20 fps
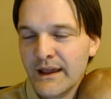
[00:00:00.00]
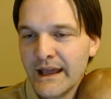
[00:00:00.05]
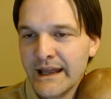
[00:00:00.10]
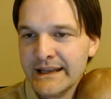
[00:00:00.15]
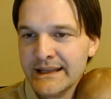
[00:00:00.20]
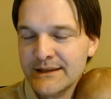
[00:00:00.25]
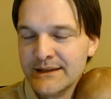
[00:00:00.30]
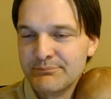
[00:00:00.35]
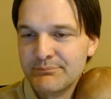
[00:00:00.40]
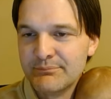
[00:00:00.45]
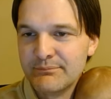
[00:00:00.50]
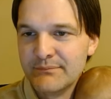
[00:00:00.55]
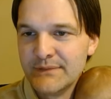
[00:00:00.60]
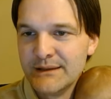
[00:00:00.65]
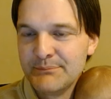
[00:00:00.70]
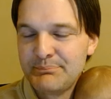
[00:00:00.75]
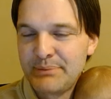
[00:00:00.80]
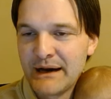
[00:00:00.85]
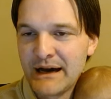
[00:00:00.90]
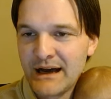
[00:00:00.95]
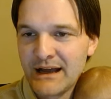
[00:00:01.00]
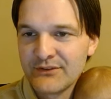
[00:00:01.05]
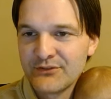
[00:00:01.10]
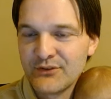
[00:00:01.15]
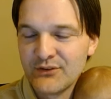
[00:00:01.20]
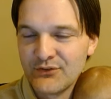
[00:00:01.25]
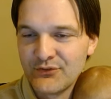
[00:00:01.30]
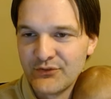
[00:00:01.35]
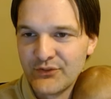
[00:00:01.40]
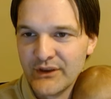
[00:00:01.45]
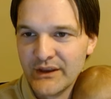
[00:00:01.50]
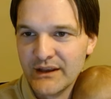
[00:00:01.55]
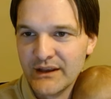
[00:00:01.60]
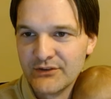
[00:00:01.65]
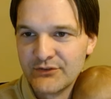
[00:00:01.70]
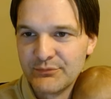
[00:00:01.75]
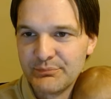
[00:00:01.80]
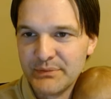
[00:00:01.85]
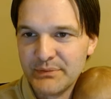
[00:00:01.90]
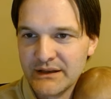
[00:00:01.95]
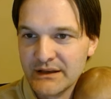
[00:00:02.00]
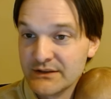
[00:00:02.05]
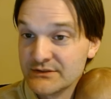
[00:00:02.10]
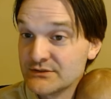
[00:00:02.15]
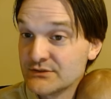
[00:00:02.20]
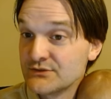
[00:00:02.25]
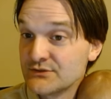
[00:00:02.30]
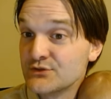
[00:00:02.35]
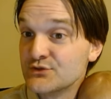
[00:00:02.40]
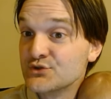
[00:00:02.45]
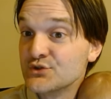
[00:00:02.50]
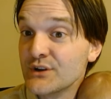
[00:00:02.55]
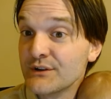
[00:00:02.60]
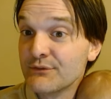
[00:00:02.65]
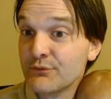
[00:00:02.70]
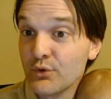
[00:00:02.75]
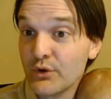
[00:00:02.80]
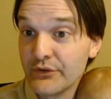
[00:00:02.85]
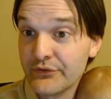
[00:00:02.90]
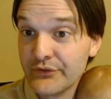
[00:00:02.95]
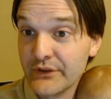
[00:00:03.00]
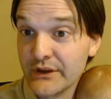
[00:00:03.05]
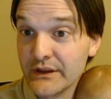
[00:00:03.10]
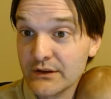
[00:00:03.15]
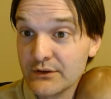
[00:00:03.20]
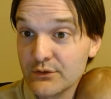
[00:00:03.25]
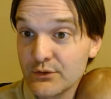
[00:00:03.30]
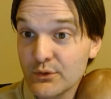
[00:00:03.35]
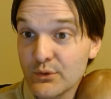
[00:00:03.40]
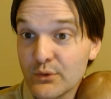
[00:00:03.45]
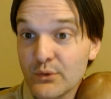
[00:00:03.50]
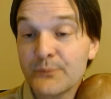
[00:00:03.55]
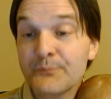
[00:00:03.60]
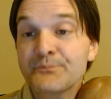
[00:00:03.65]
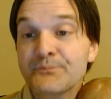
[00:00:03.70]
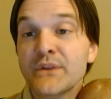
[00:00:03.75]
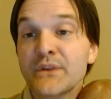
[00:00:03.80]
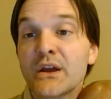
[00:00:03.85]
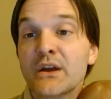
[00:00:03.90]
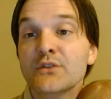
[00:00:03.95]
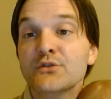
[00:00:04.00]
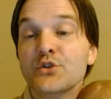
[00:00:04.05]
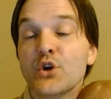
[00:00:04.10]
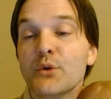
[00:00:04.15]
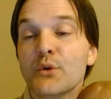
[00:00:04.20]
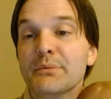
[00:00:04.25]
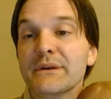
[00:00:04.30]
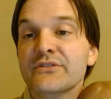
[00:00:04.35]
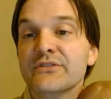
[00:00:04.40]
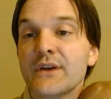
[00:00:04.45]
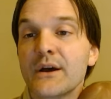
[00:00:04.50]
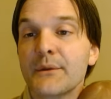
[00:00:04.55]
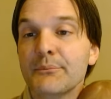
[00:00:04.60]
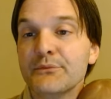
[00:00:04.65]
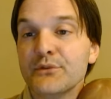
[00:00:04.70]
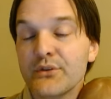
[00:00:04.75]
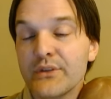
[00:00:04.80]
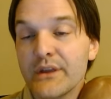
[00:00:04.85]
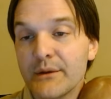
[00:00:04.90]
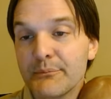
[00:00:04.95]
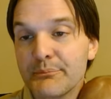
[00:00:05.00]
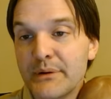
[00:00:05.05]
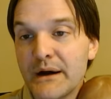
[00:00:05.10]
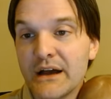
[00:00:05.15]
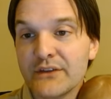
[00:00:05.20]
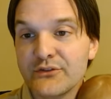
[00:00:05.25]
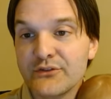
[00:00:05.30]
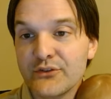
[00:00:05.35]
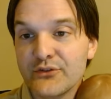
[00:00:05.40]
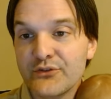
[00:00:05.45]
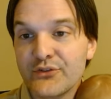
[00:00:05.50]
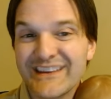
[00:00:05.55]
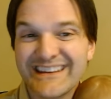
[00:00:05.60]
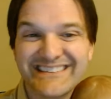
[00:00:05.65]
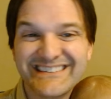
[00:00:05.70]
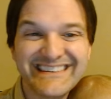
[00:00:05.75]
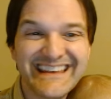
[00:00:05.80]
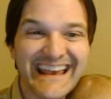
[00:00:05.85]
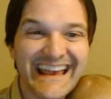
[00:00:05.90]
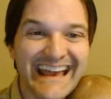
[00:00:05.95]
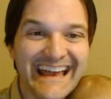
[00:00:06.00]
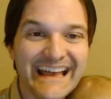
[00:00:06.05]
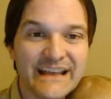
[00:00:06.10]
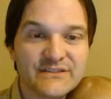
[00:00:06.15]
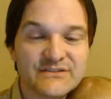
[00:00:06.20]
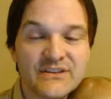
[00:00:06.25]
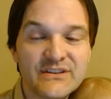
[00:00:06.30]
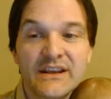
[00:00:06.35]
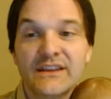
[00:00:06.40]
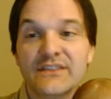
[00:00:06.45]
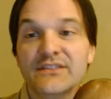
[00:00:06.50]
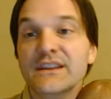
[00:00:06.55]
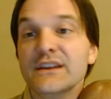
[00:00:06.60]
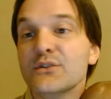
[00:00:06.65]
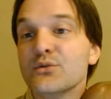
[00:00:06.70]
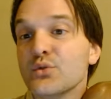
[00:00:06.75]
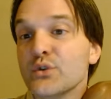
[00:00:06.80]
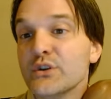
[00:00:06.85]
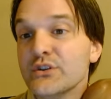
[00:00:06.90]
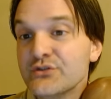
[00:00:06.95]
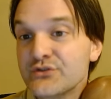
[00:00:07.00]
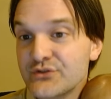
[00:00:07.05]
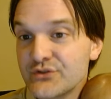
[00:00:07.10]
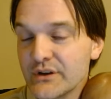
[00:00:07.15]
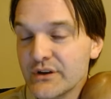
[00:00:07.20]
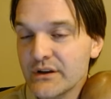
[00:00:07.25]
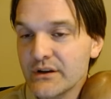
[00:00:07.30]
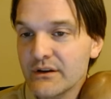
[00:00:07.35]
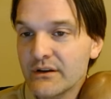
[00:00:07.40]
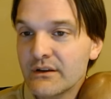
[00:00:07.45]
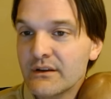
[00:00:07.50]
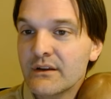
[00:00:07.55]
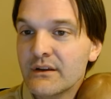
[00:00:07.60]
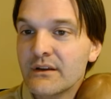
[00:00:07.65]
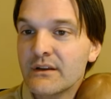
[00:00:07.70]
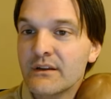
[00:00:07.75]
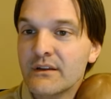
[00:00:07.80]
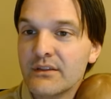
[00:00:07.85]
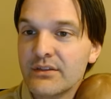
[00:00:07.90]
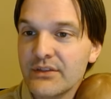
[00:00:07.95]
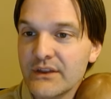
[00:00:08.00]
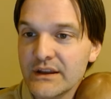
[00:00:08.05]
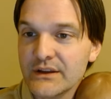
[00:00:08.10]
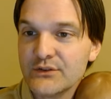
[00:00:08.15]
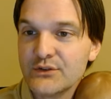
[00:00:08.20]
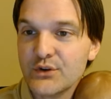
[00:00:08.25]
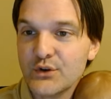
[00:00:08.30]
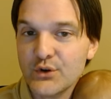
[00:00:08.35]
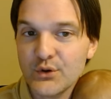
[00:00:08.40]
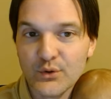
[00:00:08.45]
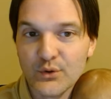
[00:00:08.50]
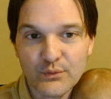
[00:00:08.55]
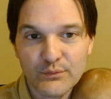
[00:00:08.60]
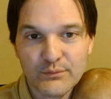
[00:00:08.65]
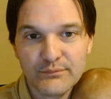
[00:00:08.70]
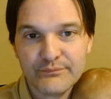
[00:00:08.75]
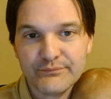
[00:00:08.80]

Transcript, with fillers: And he, he posits this because it's the chivalrous thing to do. Toby Sumpter then posits this as the Christian thing to do.